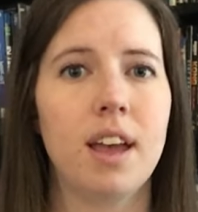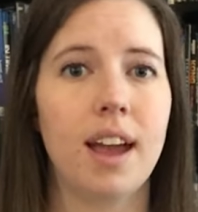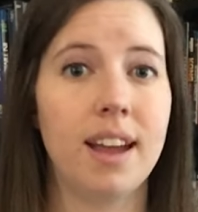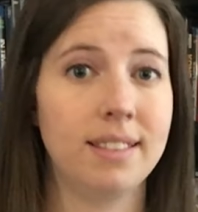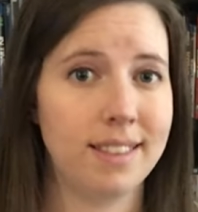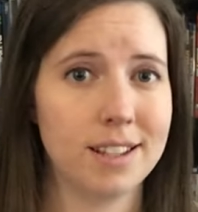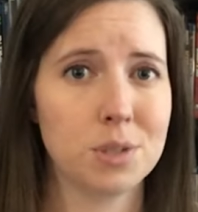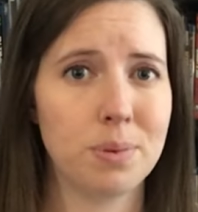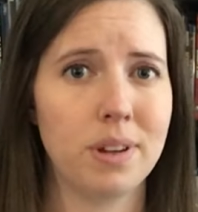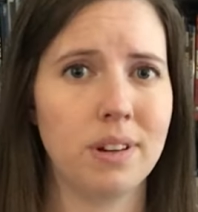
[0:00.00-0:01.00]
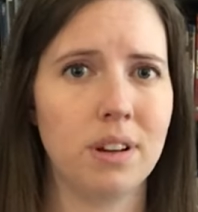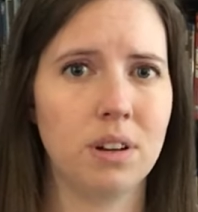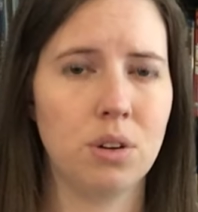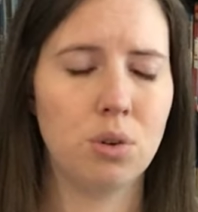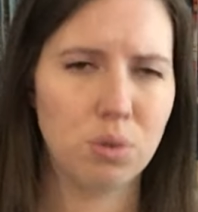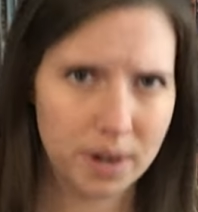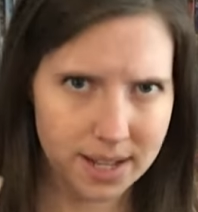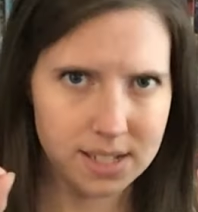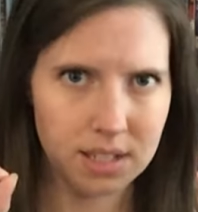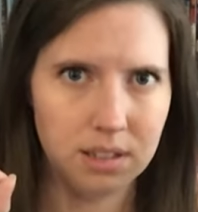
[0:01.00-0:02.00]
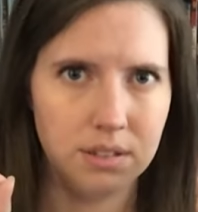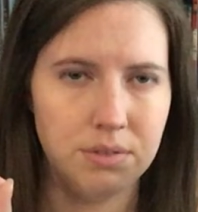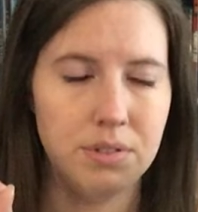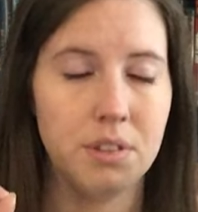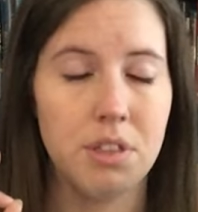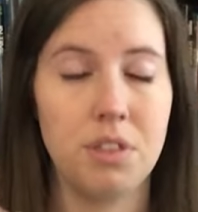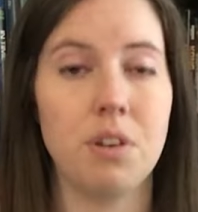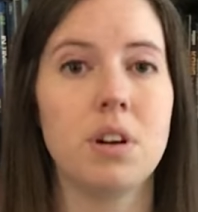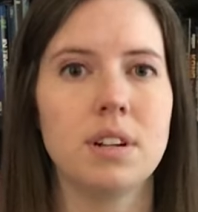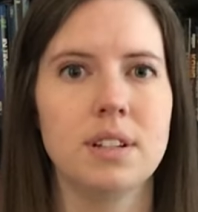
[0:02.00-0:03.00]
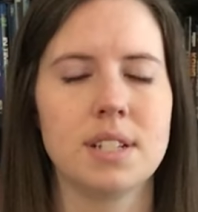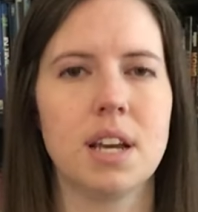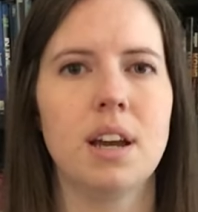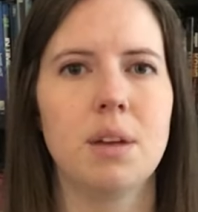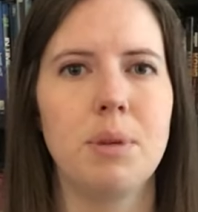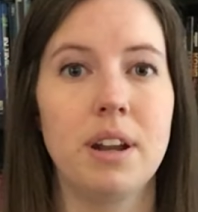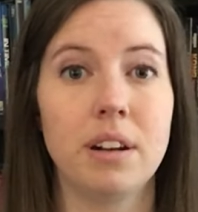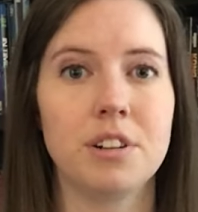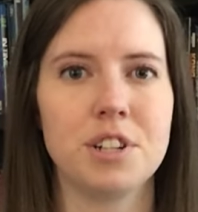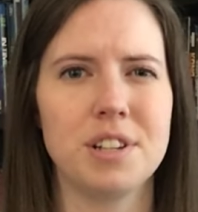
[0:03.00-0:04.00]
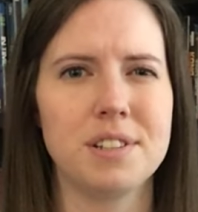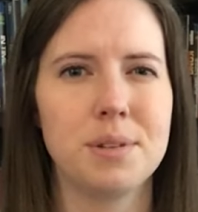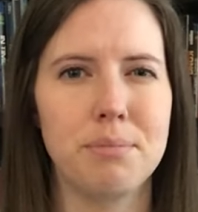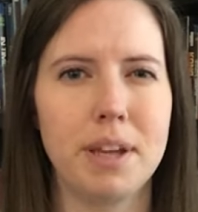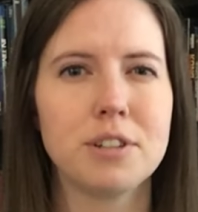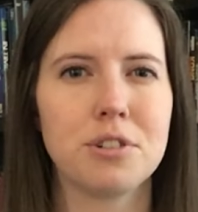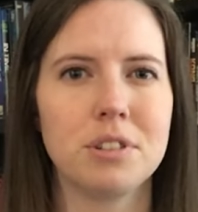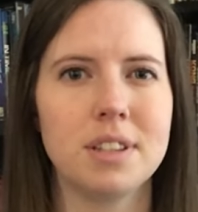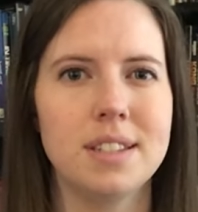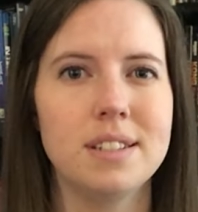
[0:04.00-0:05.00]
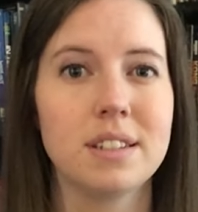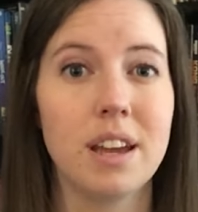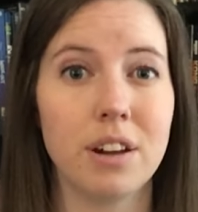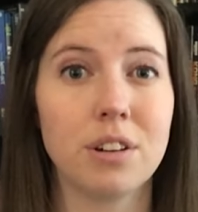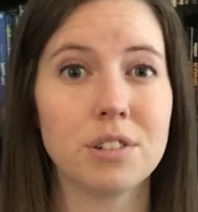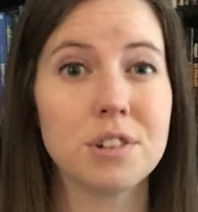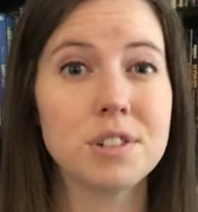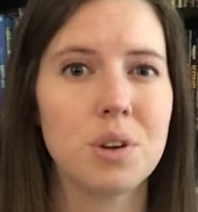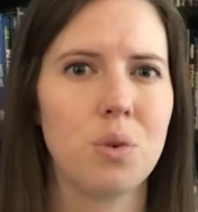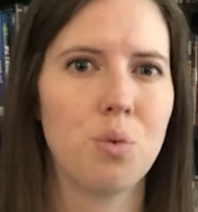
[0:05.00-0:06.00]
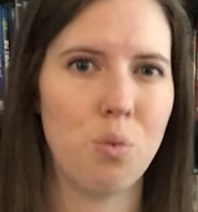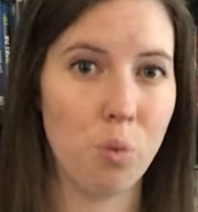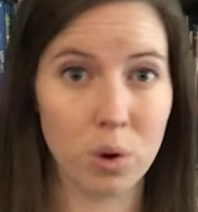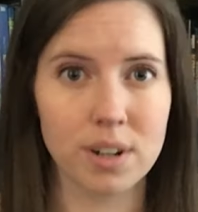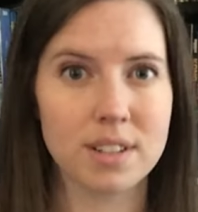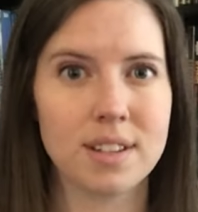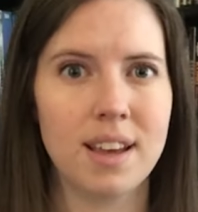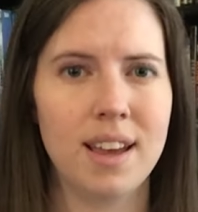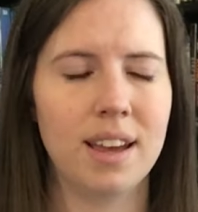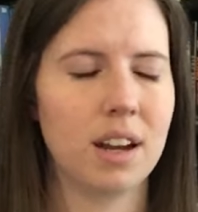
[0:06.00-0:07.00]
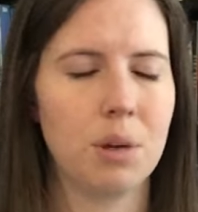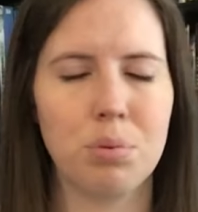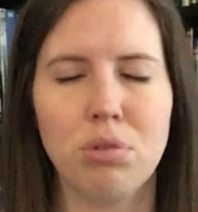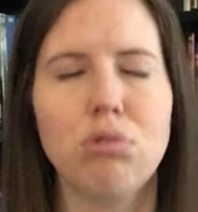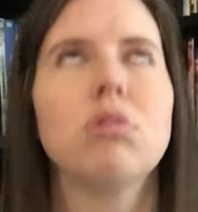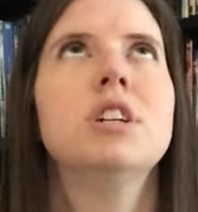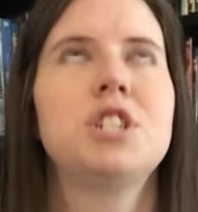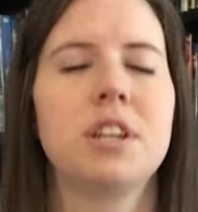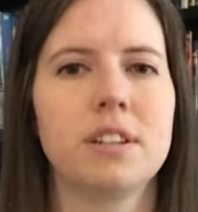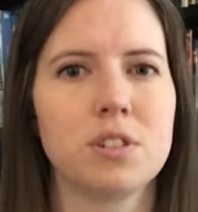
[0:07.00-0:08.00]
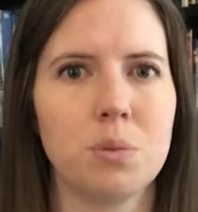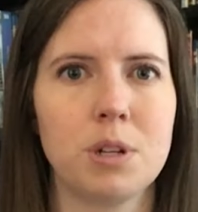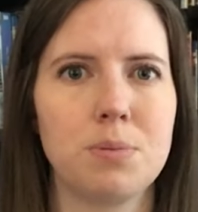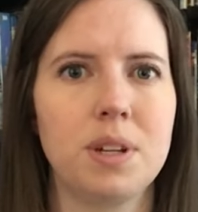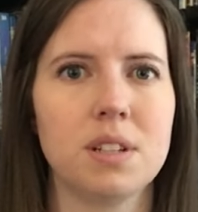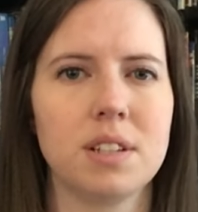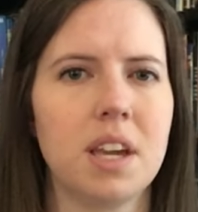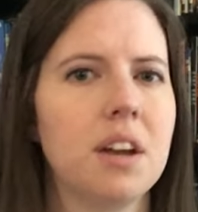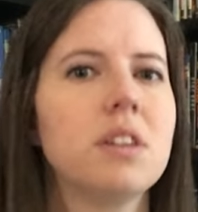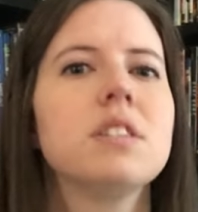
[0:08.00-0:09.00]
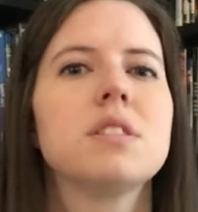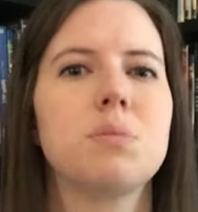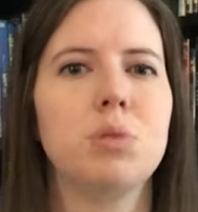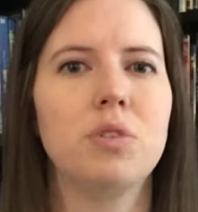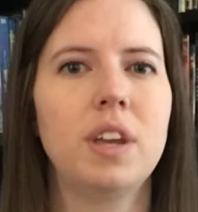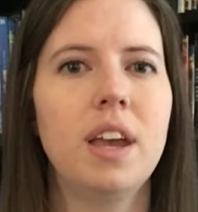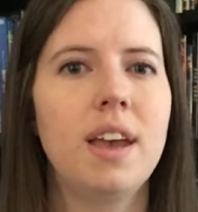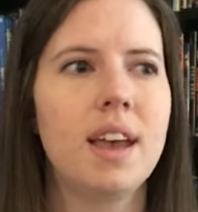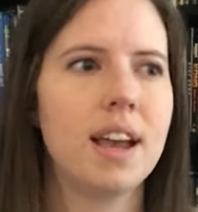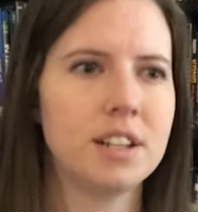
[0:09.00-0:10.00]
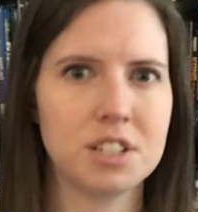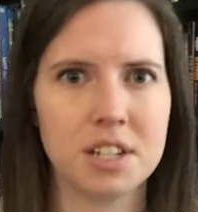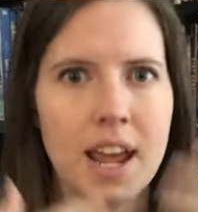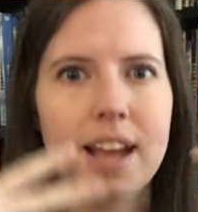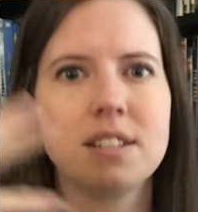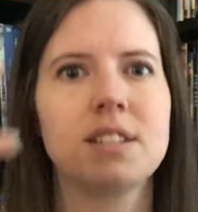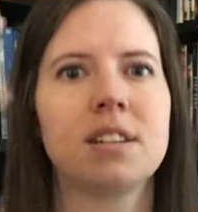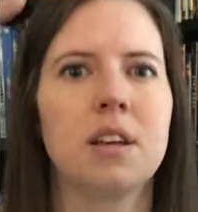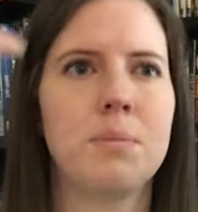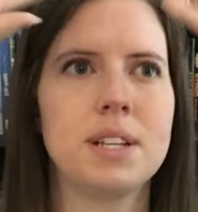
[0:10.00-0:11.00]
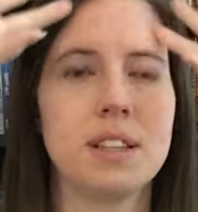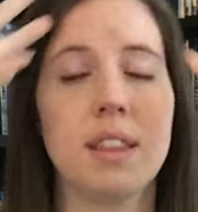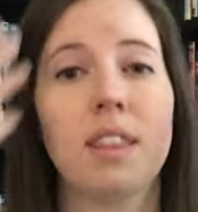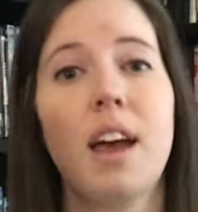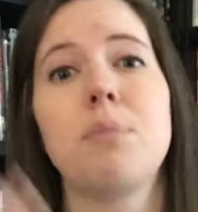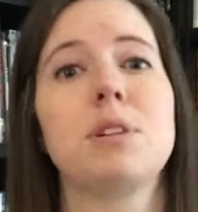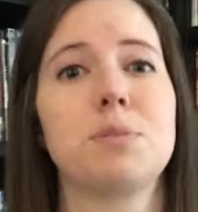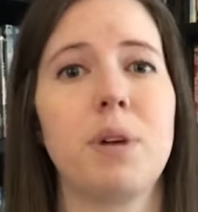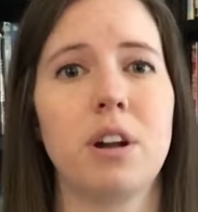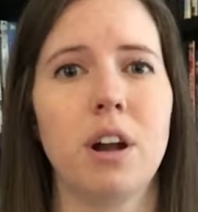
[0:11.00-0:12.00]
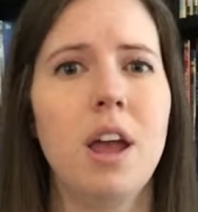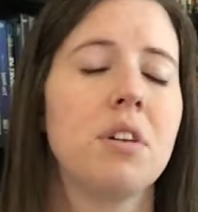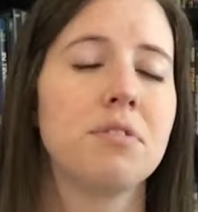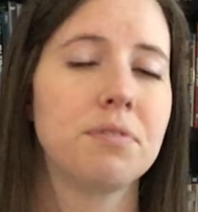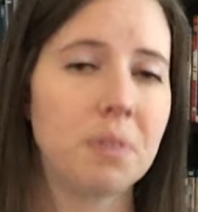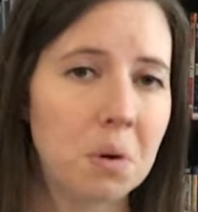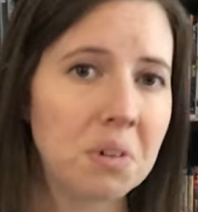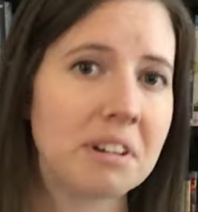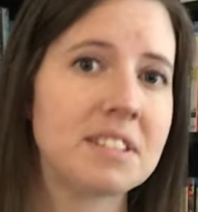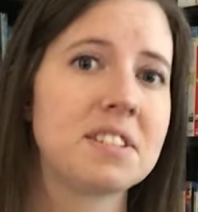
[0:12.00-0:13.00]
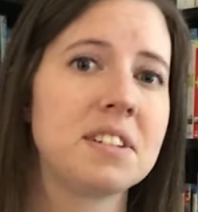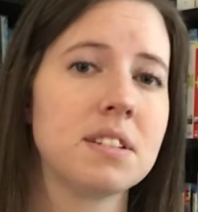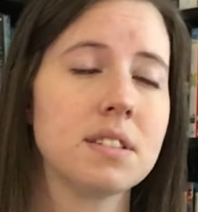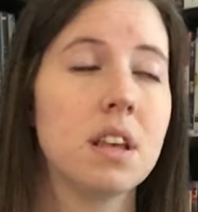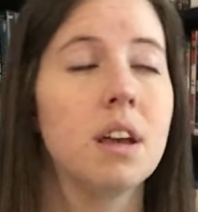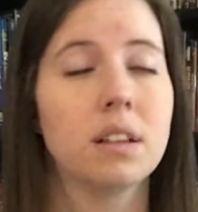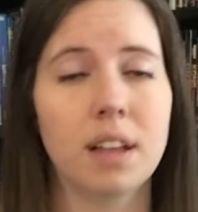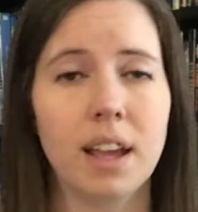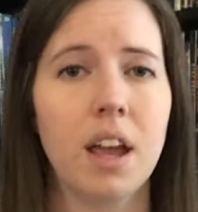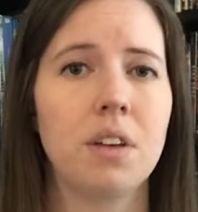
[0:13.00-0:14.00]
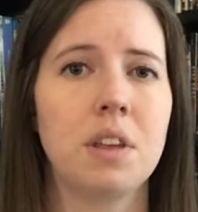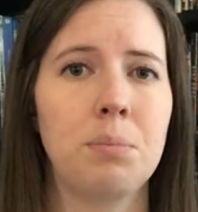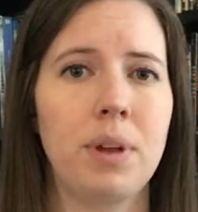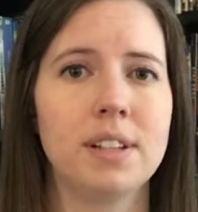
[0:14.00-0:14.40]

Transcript: And they spent a great deal of thought and time and energy to make sure that these characters worked. And I appreciate it so much because it carries the movie and just enhances it and makes it that much better. For instance, like how they made